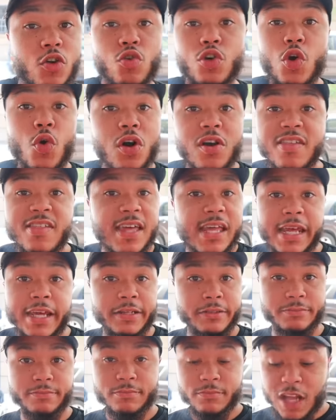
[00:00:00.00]
New York City.
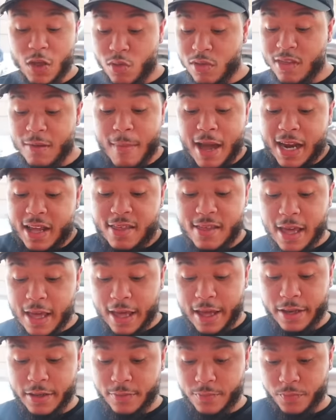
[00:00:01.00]
That's what somebody
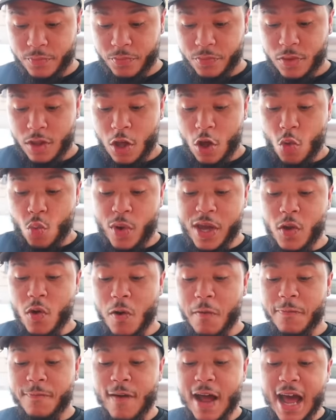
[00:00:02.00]
said. We
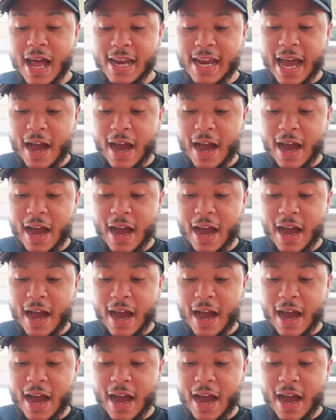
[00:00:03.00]
gonna find